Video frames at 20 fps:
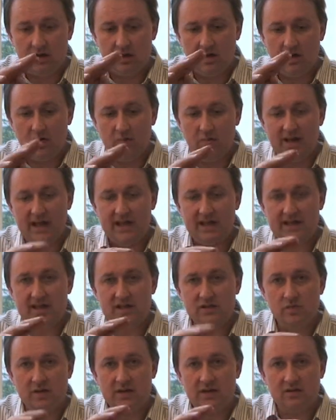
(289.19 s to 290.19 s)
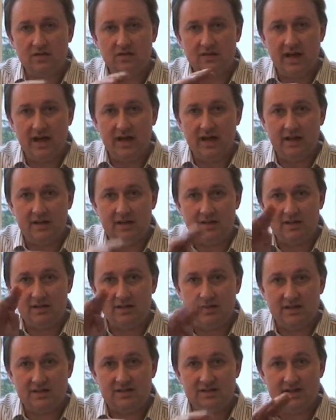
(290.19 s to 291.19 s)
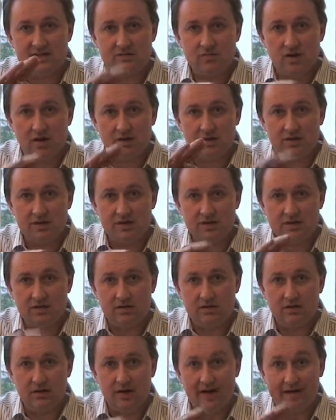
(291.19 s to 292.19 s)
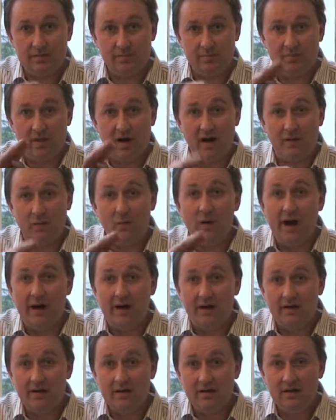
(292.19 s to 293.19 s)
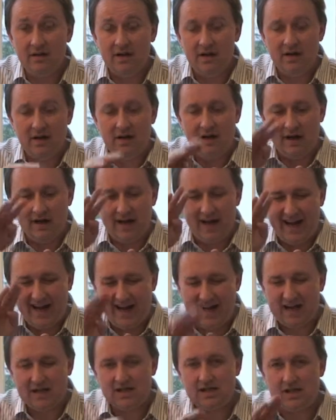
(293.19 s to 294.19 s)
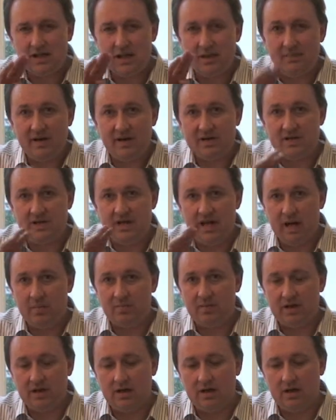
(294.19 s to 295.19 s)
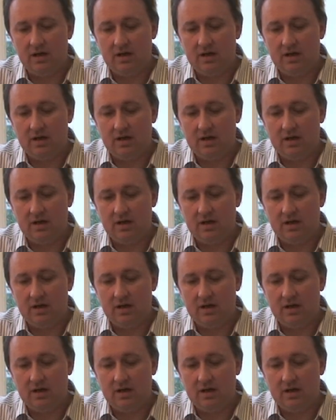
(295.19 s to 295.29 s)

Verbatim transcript: Goal planning is when you say, this is what I'm going to do and by when, and actually imagine it happening.